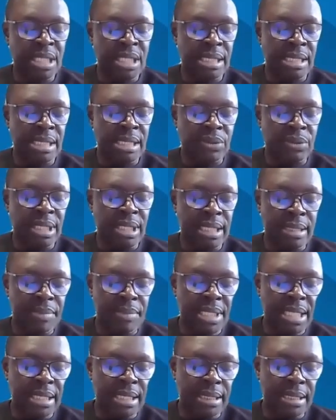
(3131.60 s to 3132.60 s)
Saudi
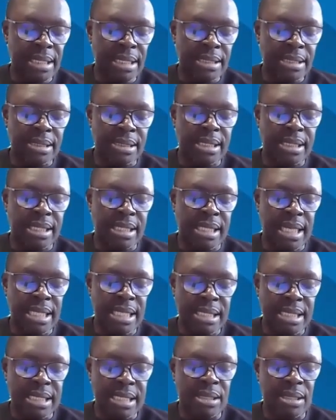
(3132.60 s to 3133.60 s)
Arabia has
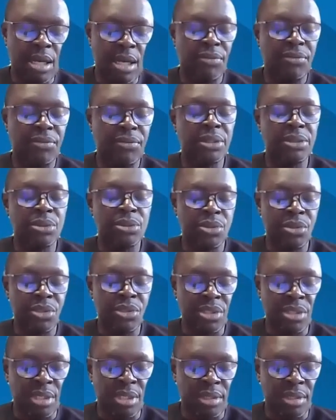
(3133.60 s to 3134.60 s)
cases of
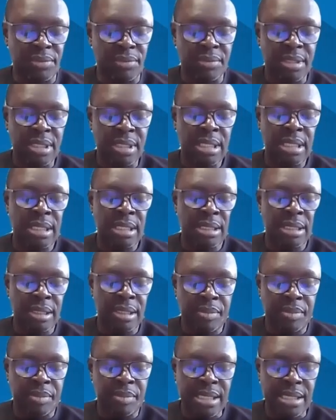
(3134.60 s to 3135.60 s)
unresolved
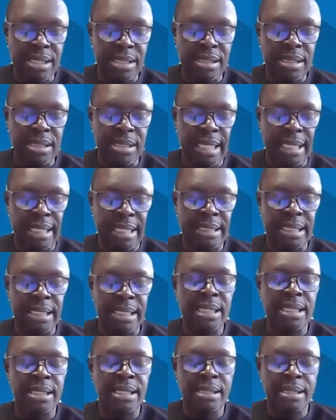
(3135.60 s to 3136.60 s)
reprisals
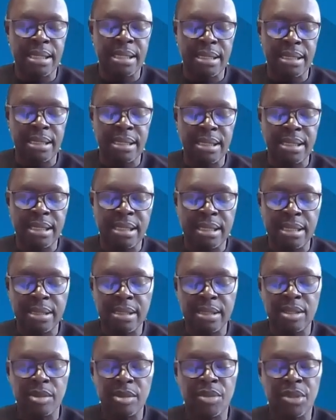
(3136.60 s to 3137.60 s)
highlighted in the Secretary
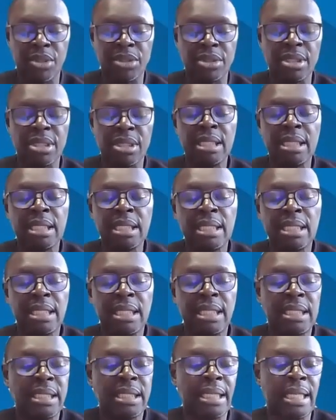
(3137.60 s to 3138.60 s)
General's report
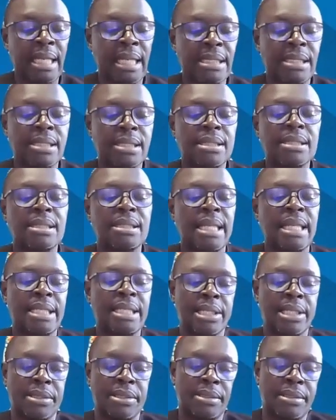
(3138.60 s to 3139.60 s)
in the last
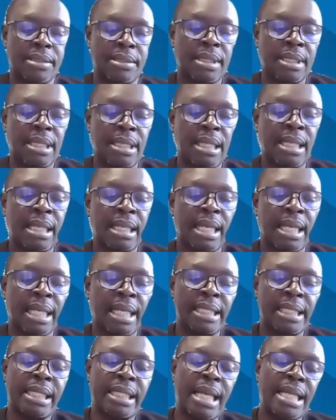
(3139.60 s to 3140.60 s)
10 years.
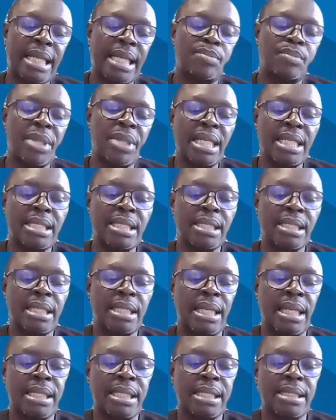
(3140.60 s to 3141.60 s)
And it has paid
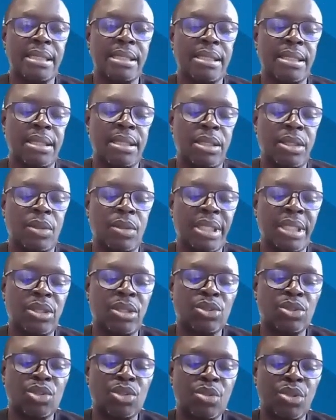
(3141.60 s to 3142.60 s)
its UN
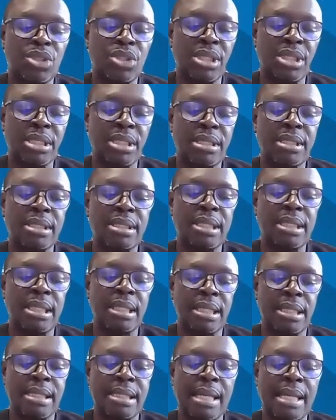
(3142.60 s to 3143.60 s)
contributions
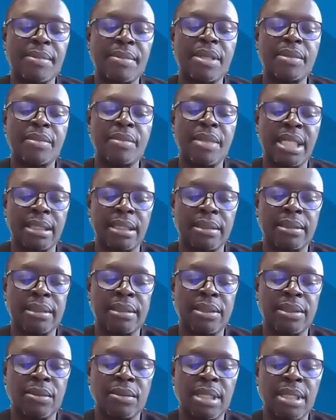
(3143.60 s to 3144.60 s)
in a timely manner
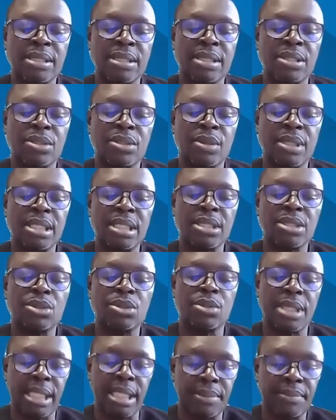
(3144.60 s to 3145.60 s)
in
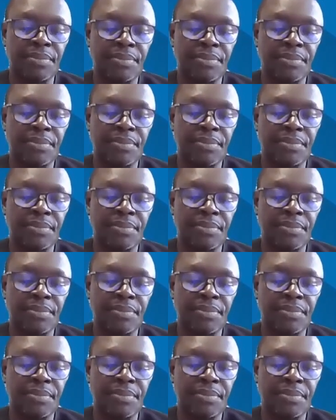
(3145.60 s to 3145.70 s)
2023.